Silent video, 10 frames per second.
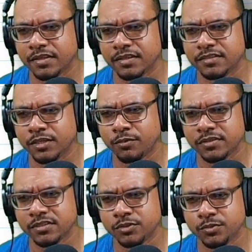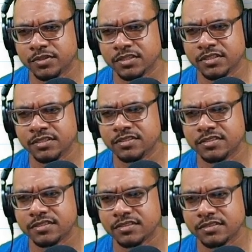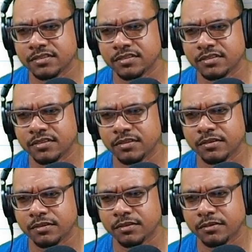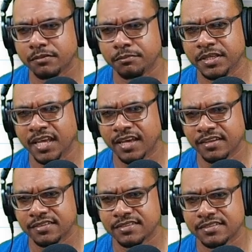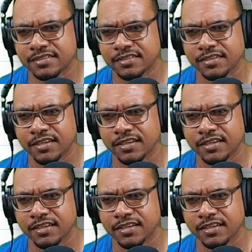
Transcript: is equal to 2/3 bx.